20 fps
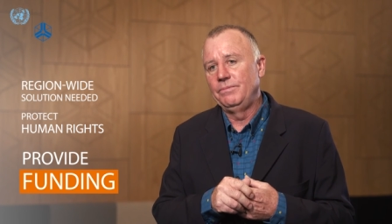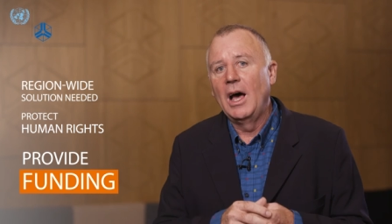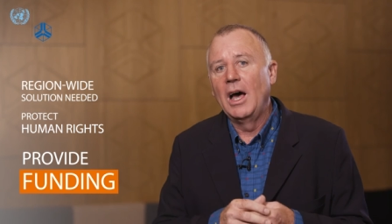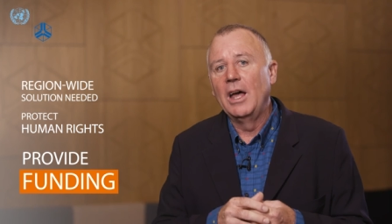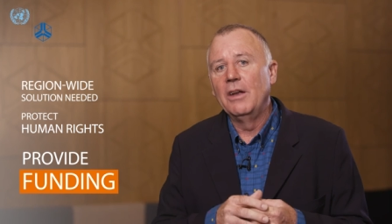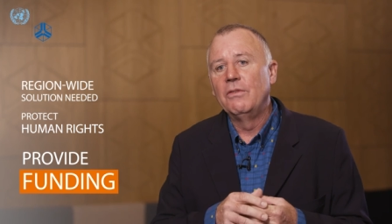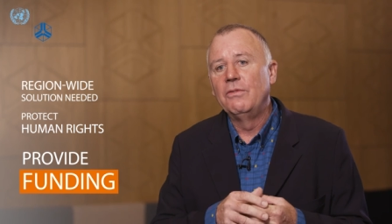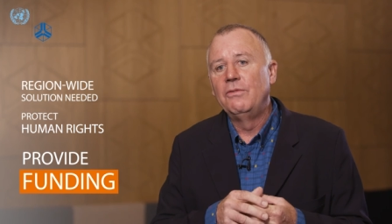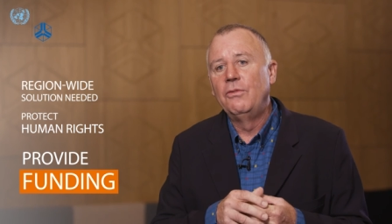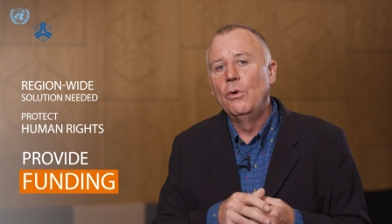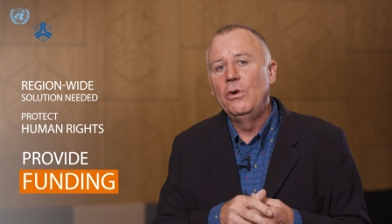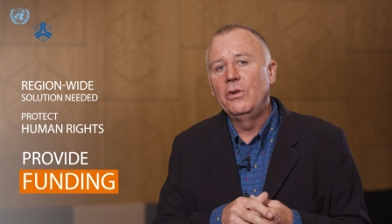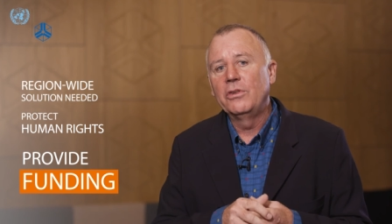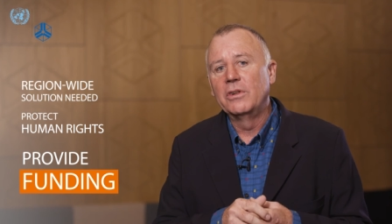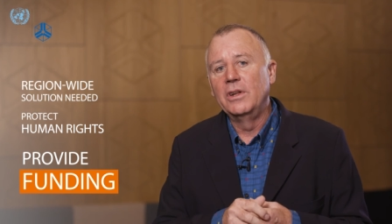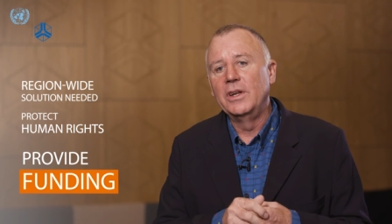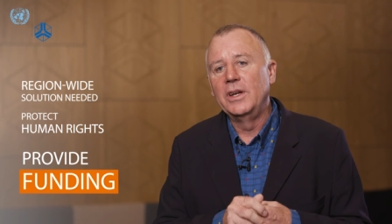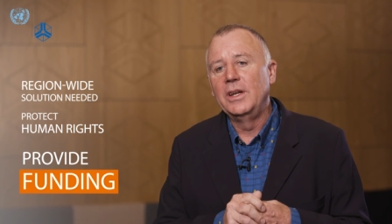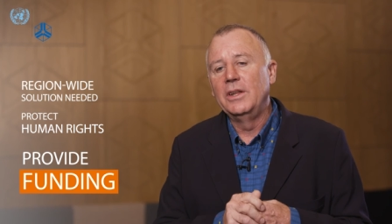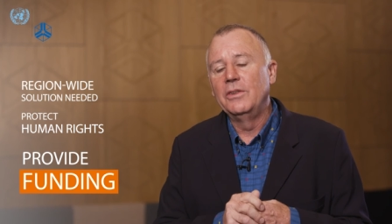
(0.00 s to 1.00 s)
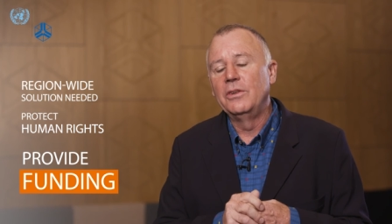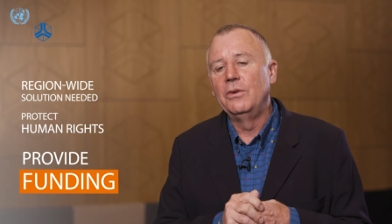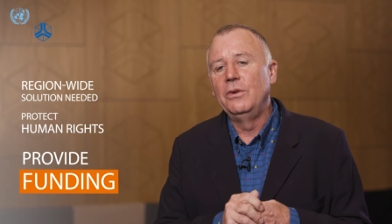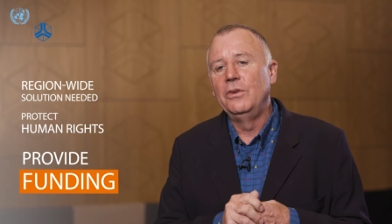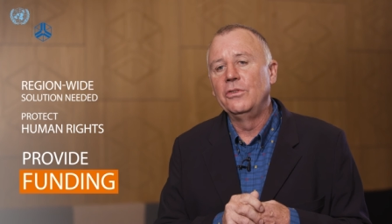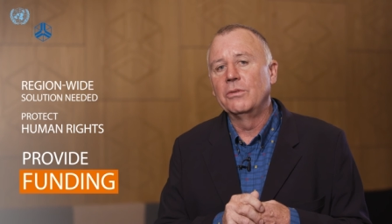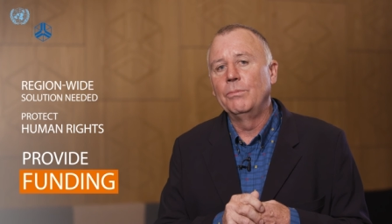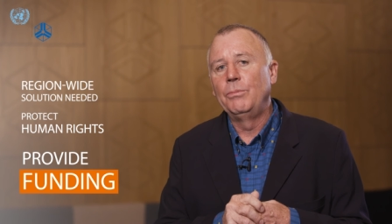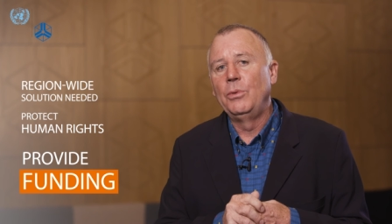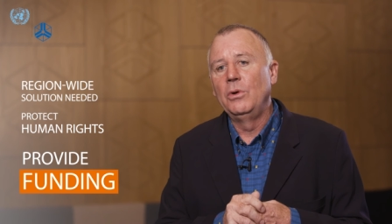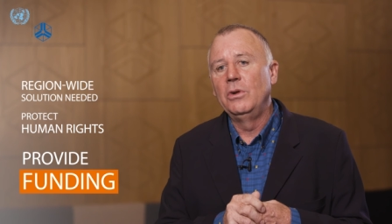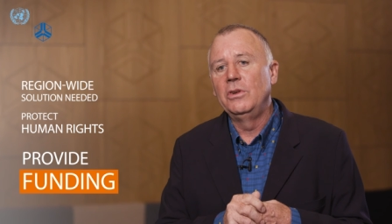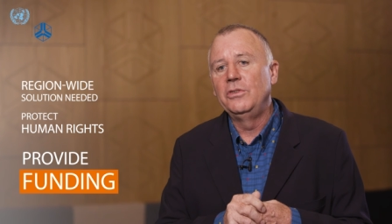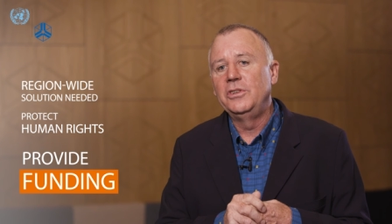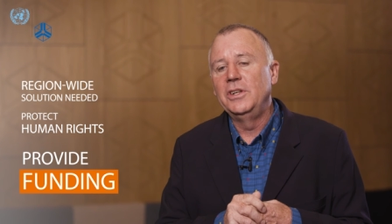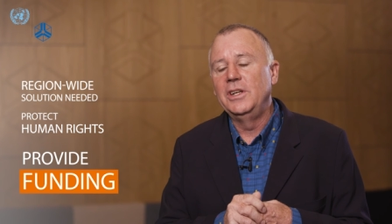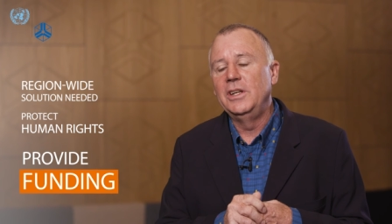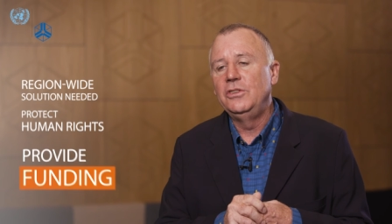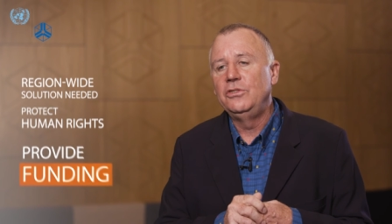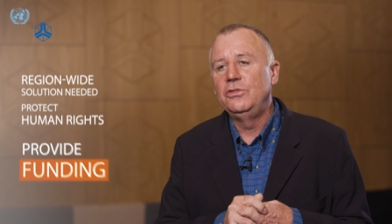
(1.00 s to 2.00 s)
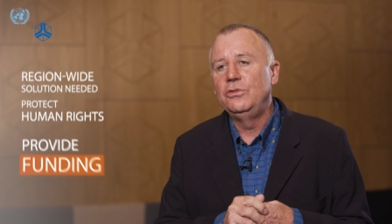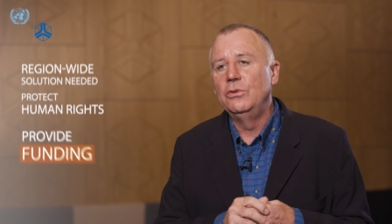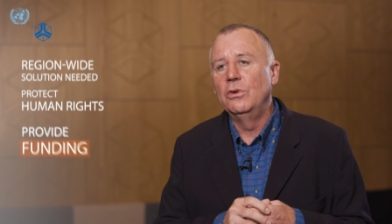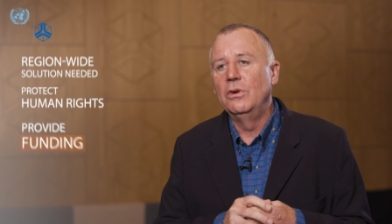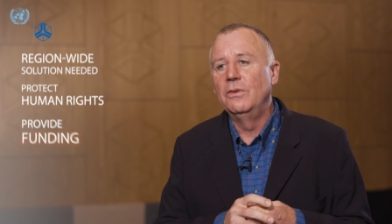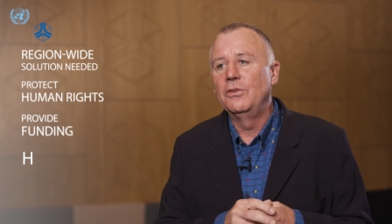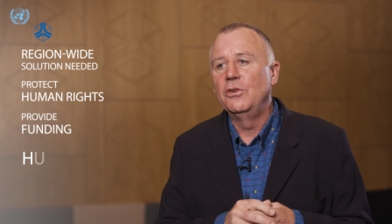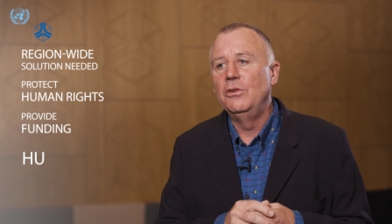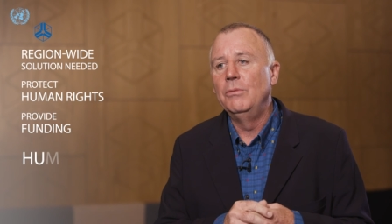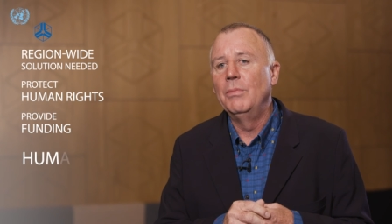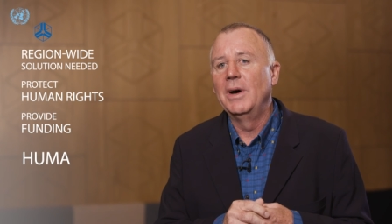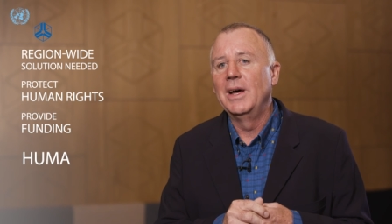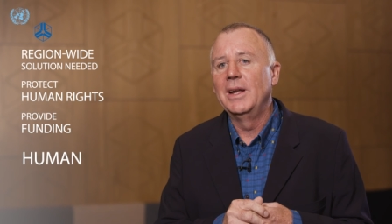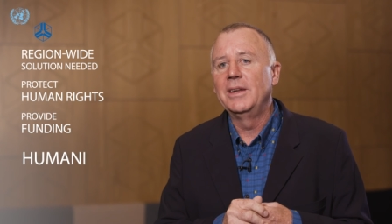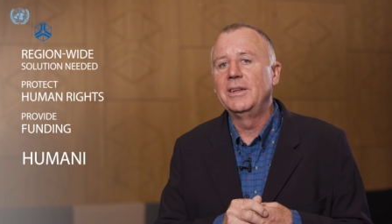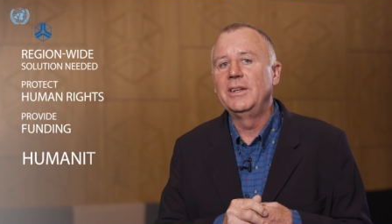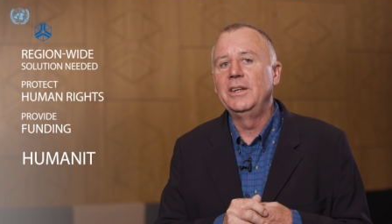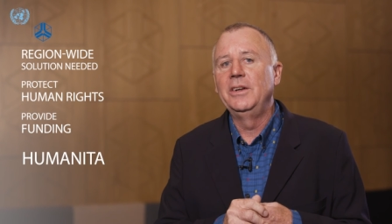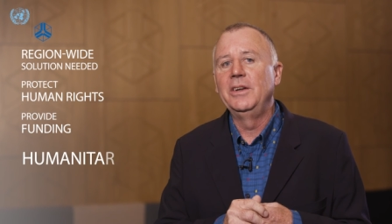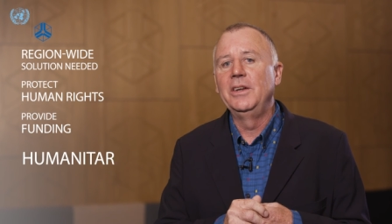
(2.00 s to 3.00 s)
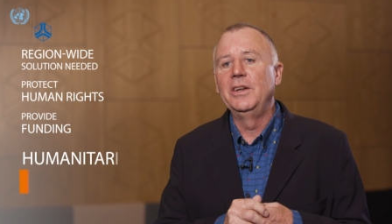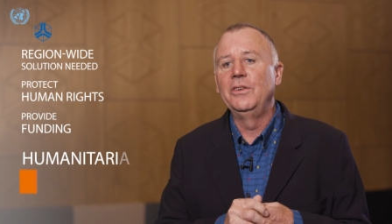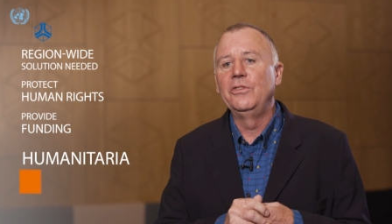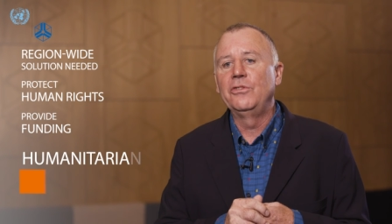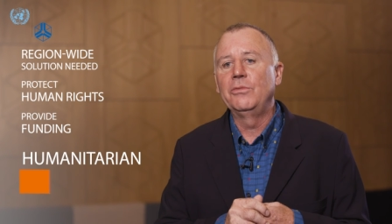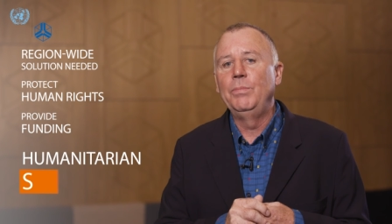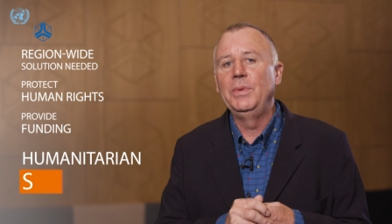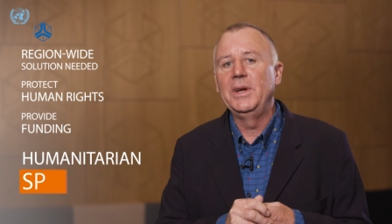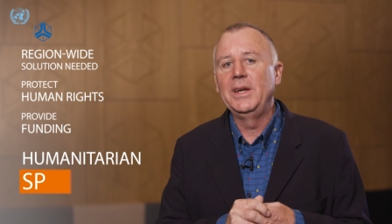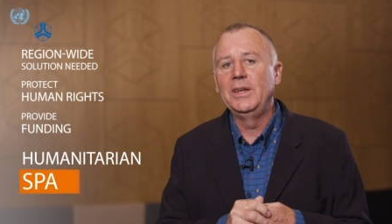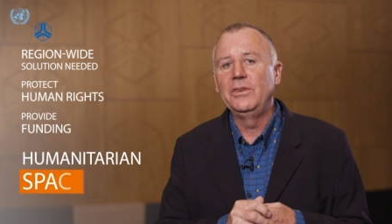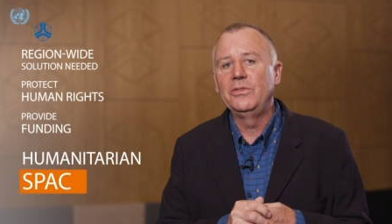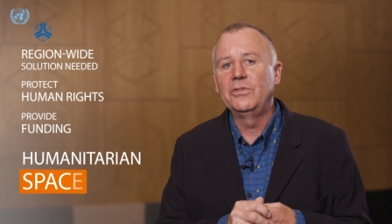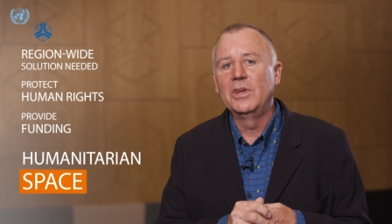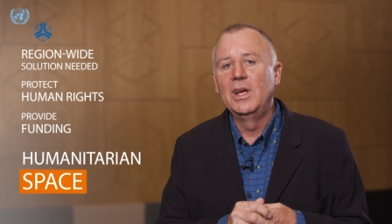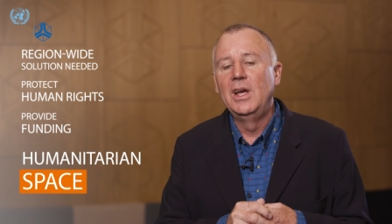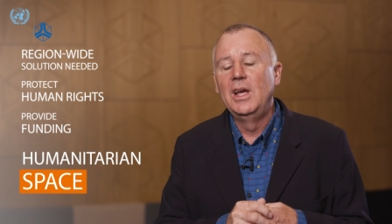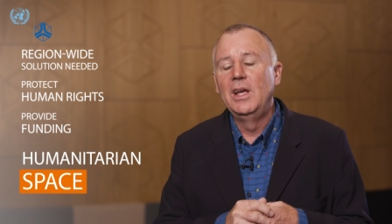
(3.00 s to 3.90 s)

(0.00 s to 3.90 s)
And fourthly, there is a policy issue of humanitarian space.